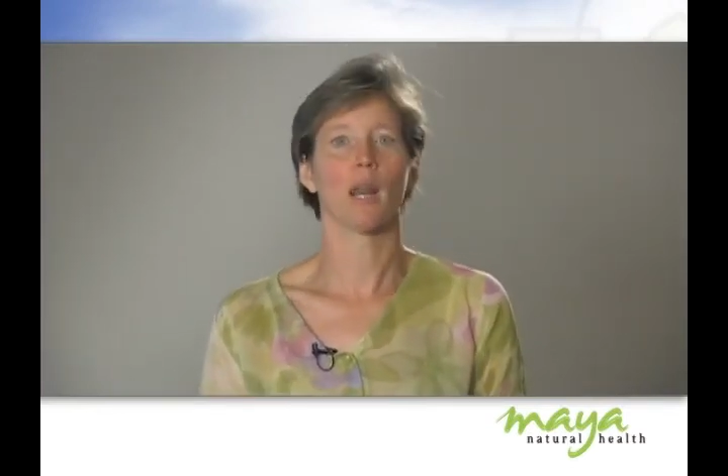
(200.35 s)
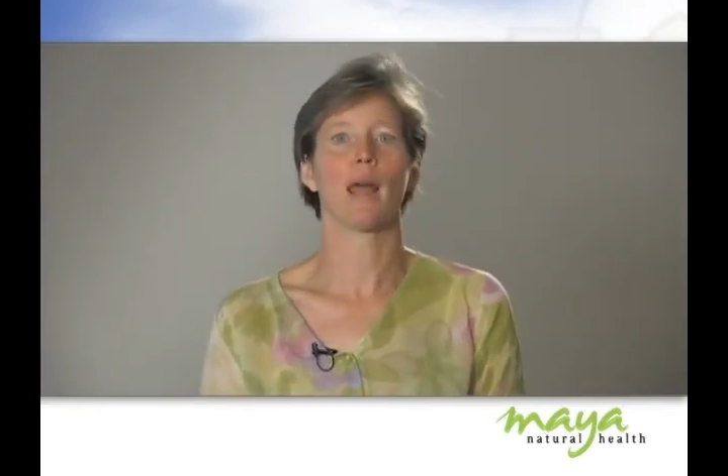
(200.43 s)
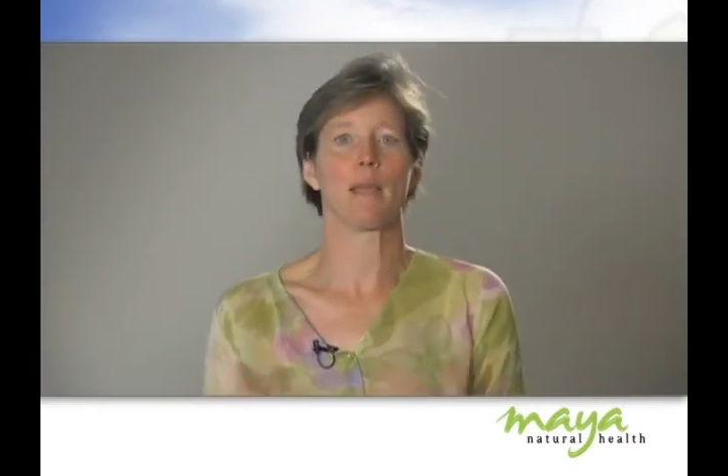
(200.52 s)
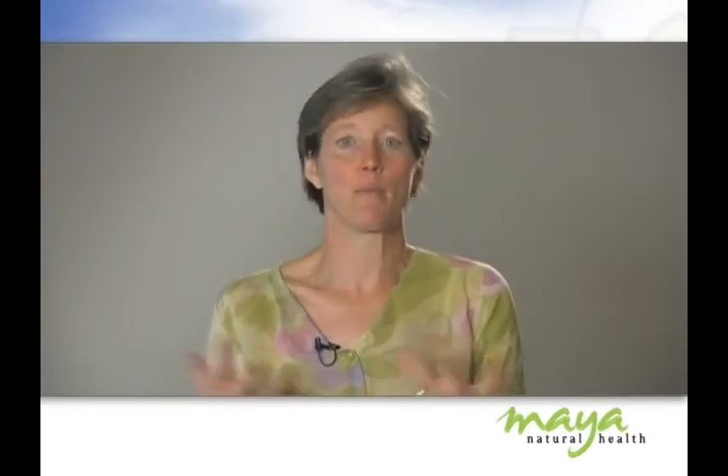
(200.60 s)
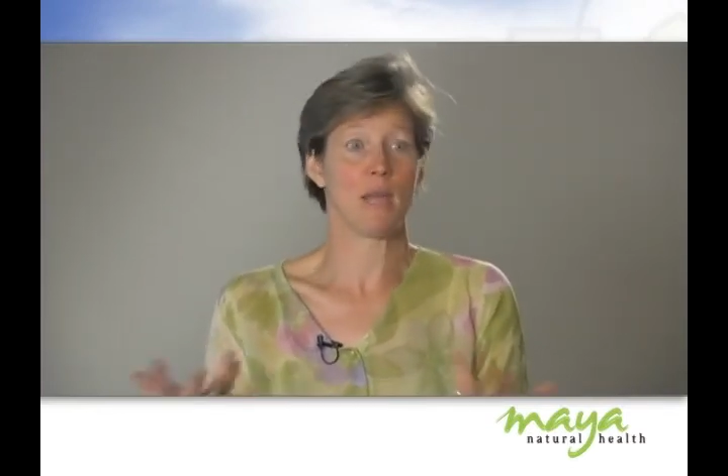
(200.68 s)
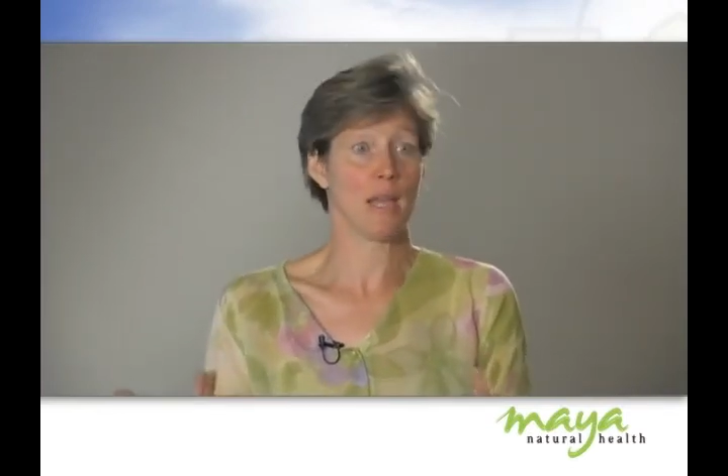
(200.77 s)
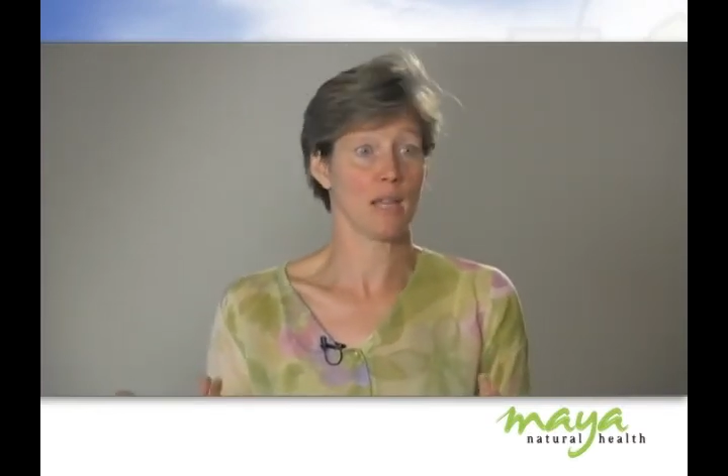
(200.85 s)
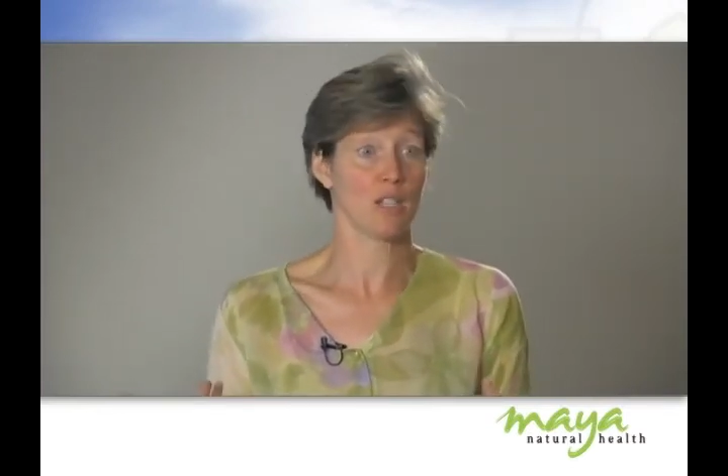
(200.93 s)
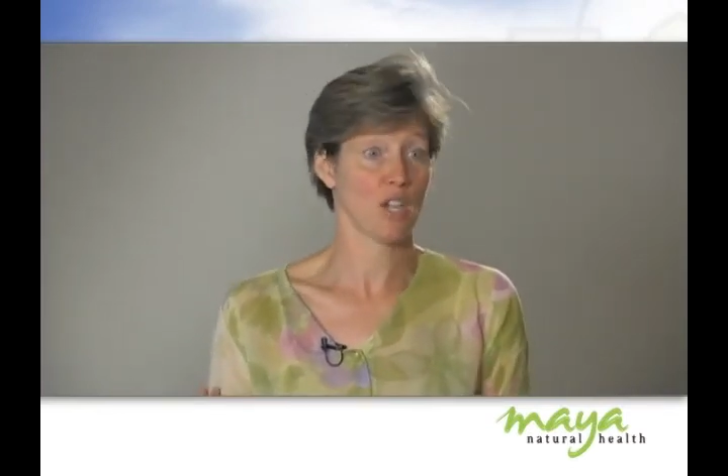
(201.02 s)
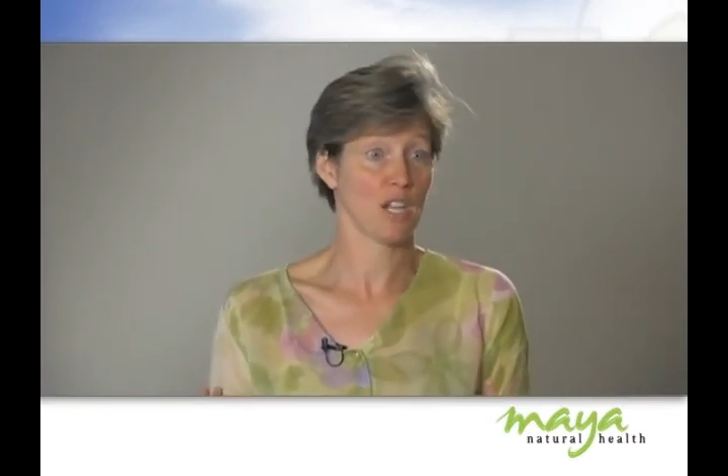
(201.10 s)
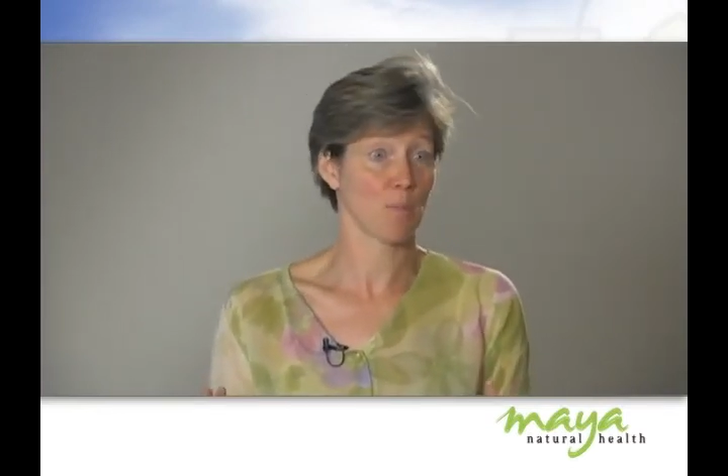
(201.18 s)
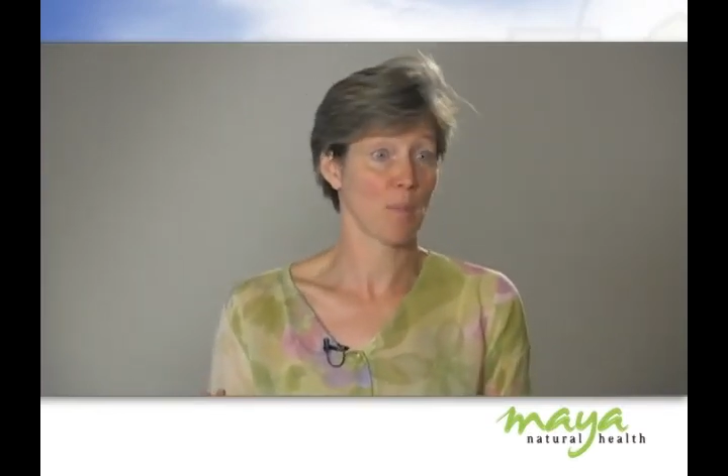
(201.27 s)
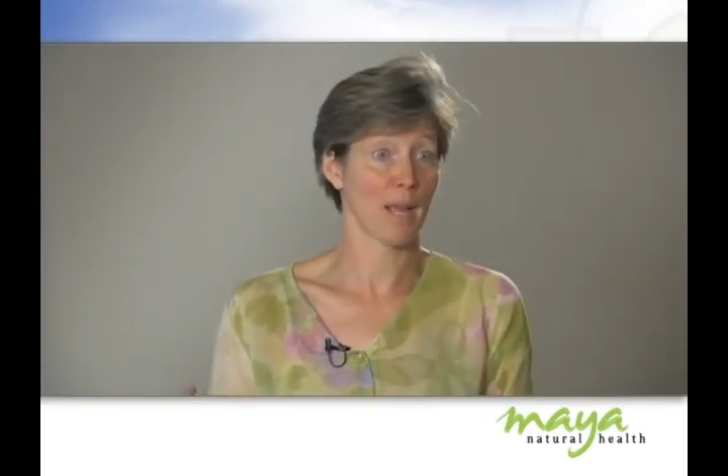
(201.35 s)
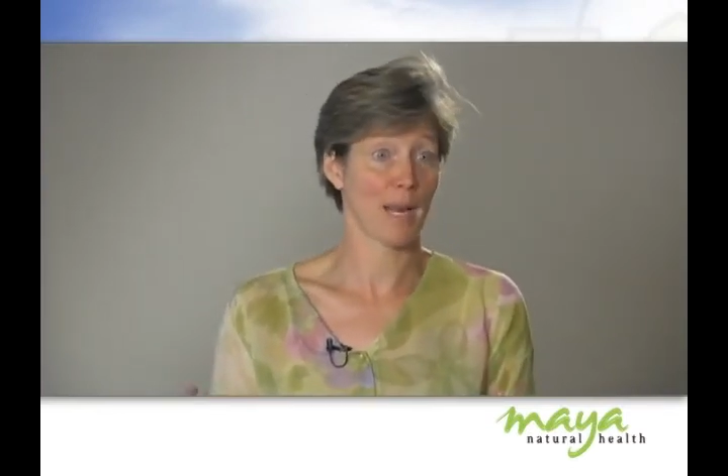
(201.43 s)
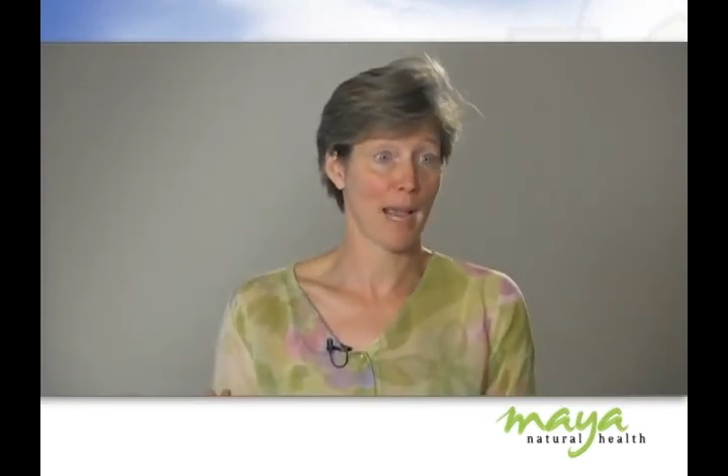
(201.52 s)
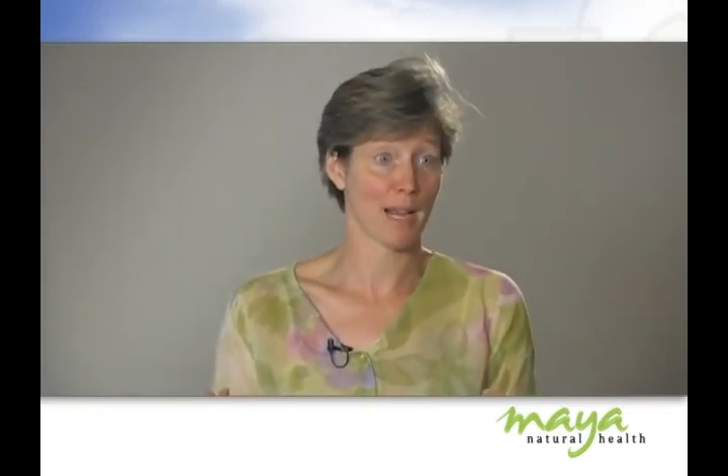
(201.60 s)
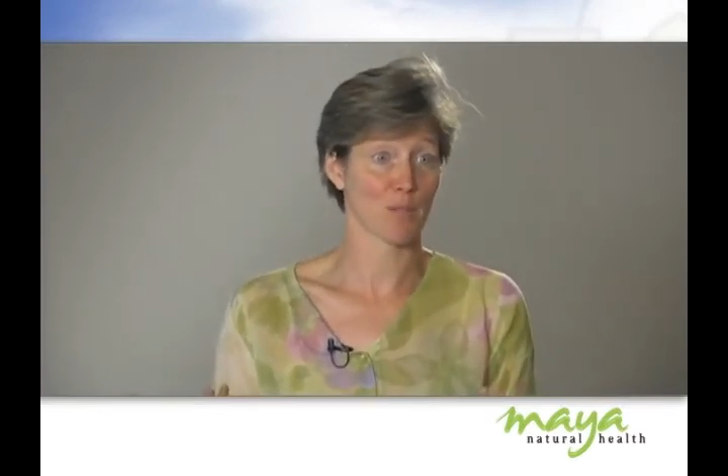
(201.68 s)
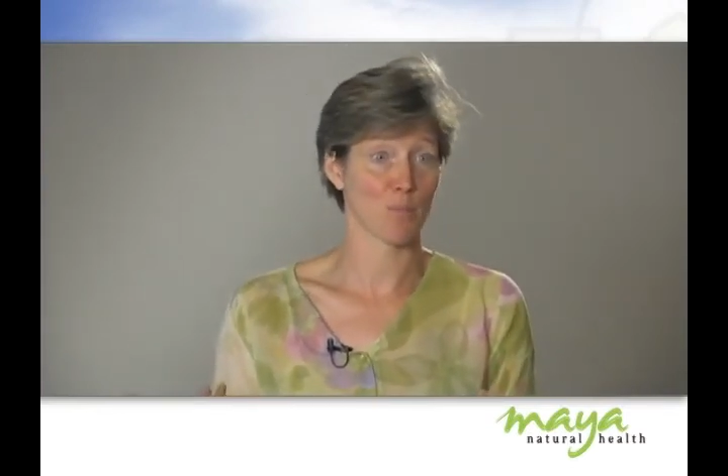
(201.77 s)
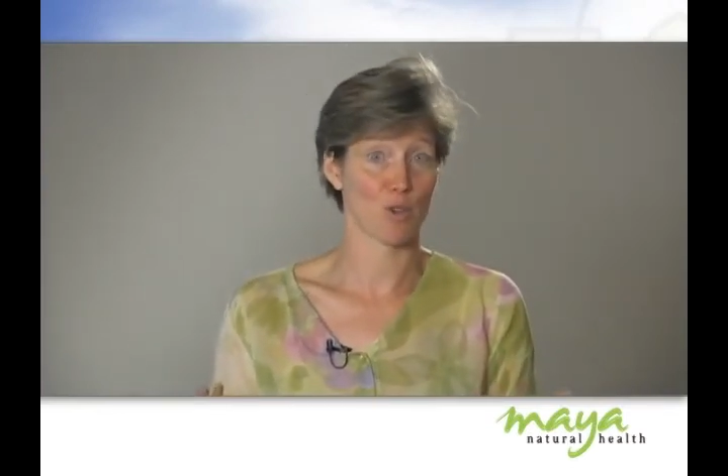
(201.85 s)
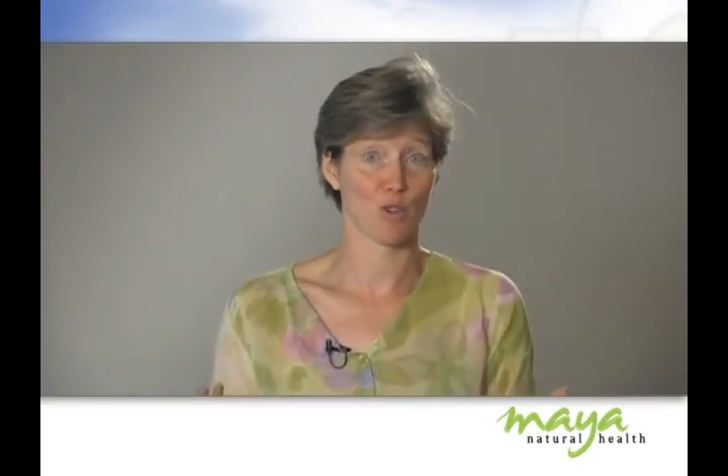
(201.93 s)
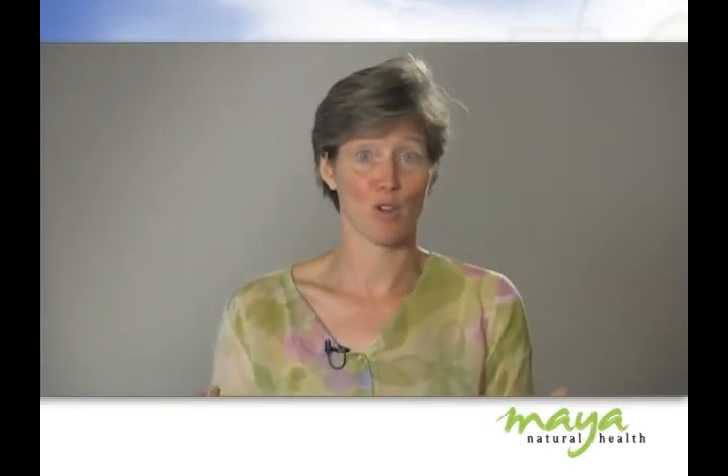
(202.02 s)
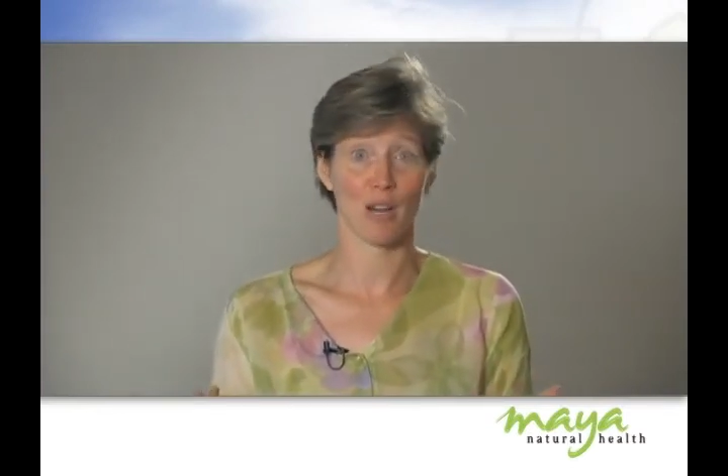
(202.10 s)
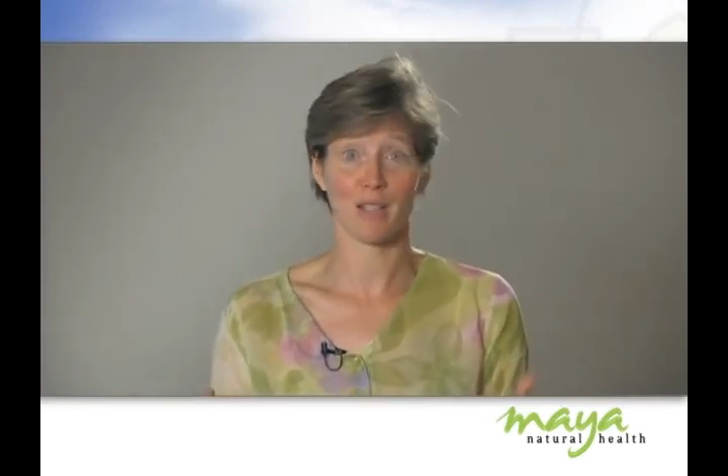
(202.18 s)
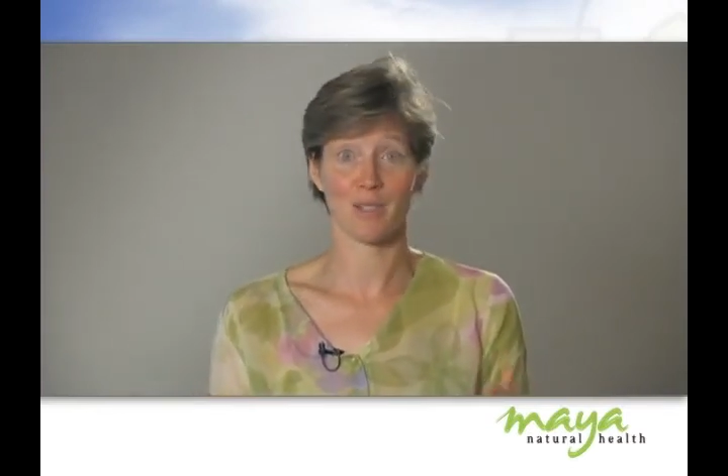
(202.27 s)
like being chased by an axe
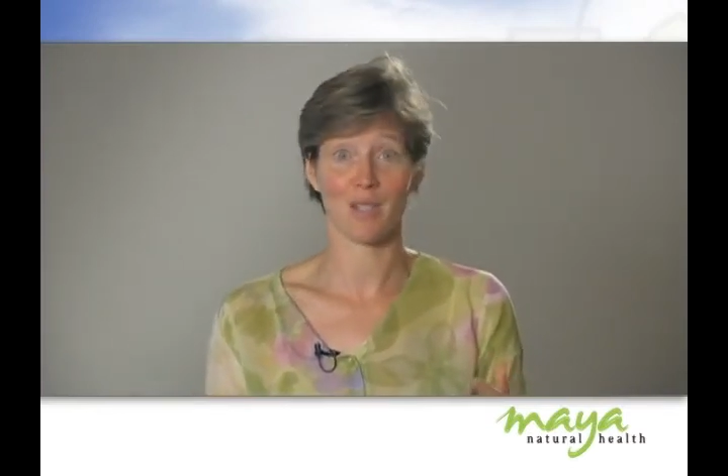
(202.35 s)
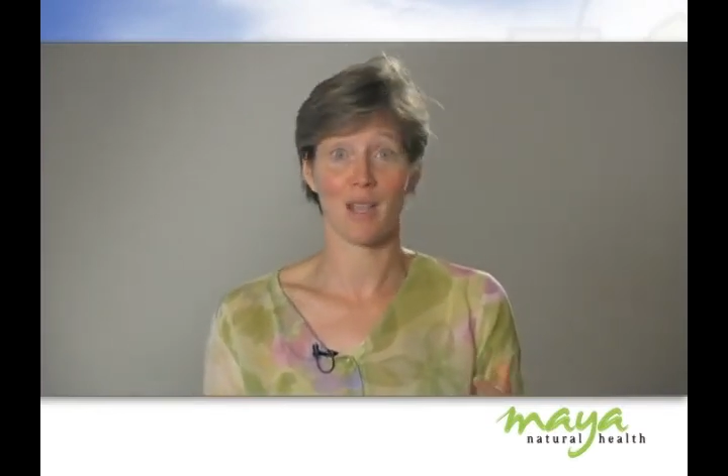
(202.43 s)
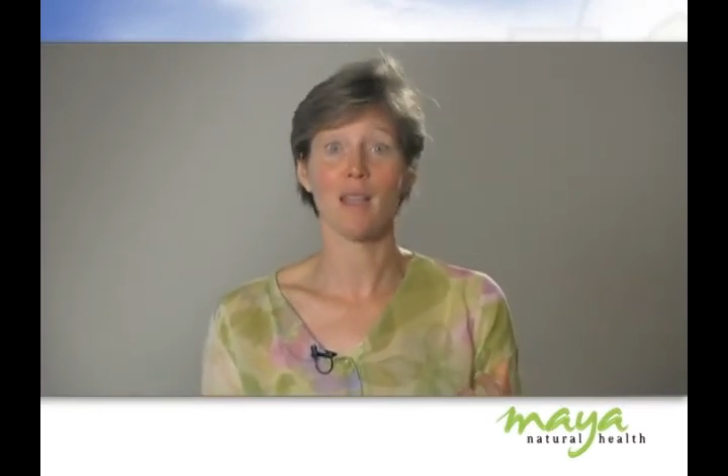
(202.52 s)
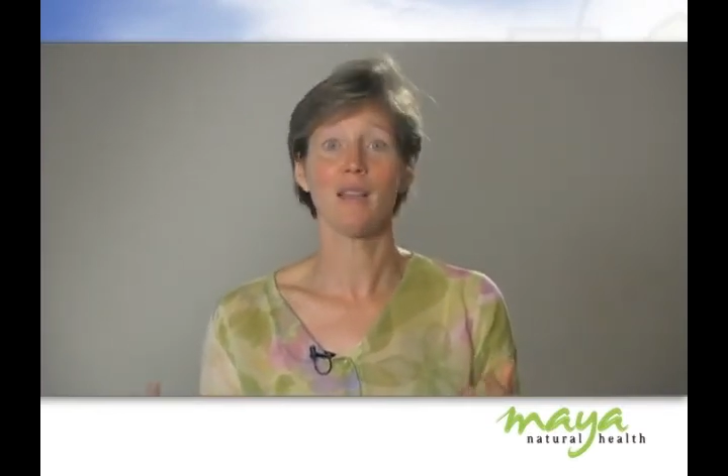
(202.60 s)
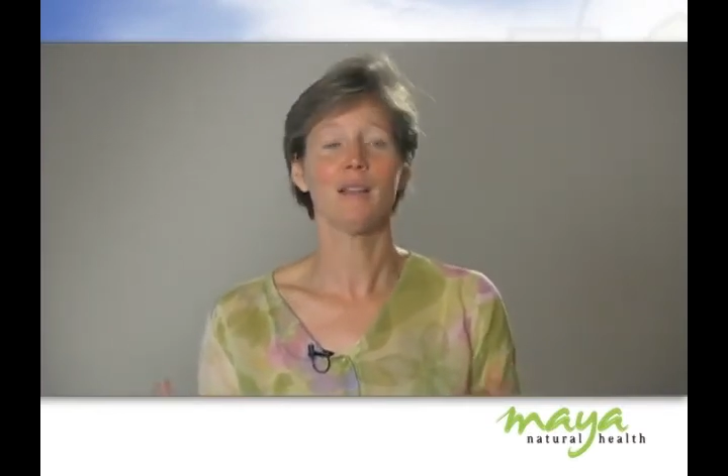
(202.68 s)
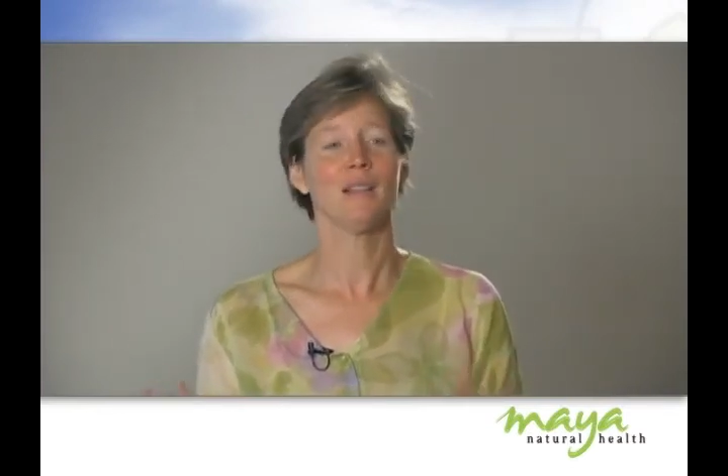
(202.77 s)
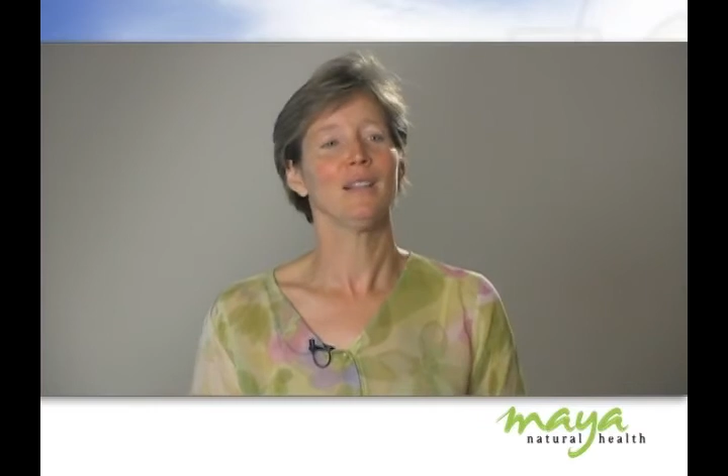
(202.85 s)
murderer, let's say.